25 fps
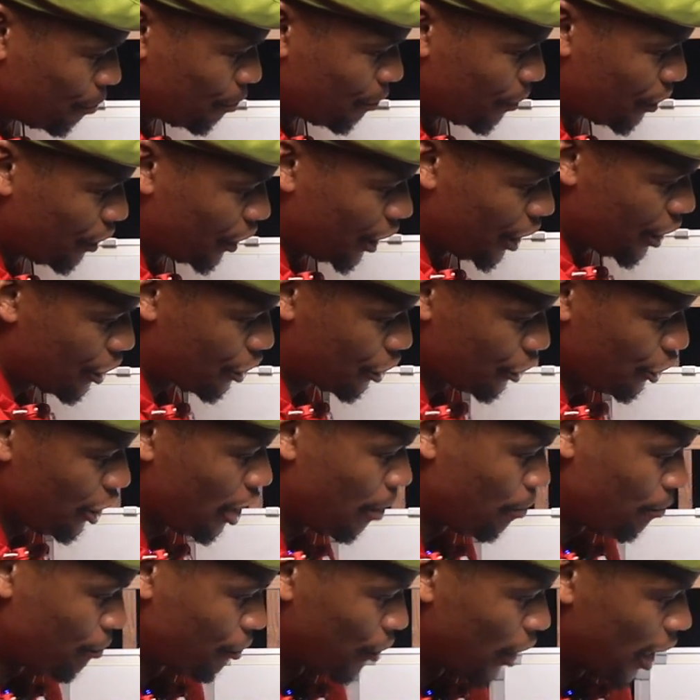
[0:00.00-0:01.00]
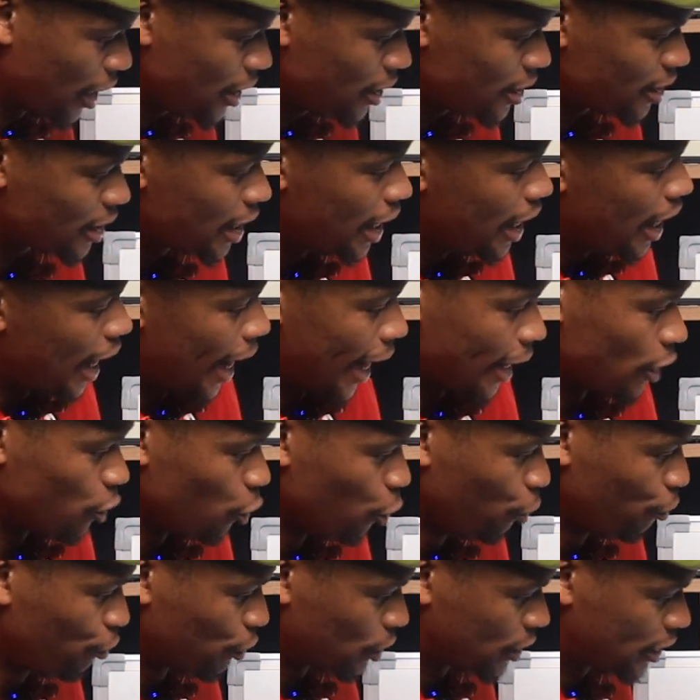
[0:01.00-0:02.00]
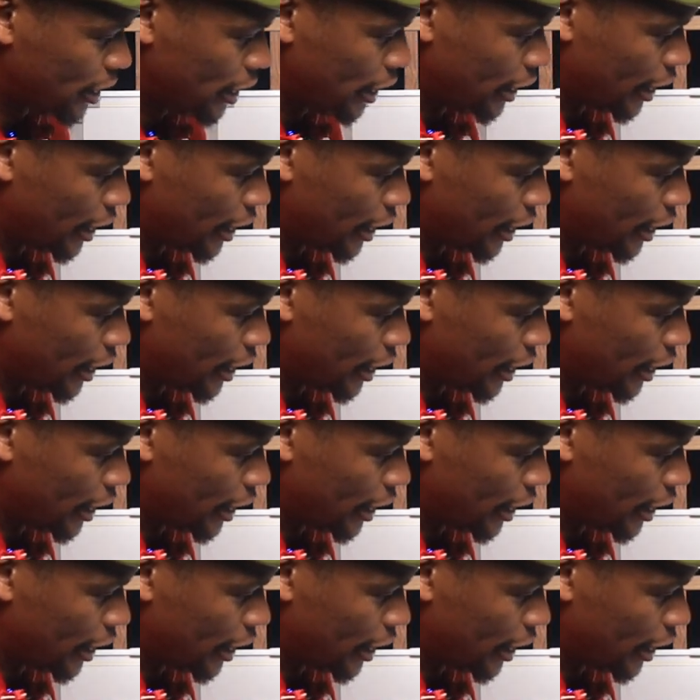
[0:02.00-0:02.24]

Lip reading: there are three up front. I do foresee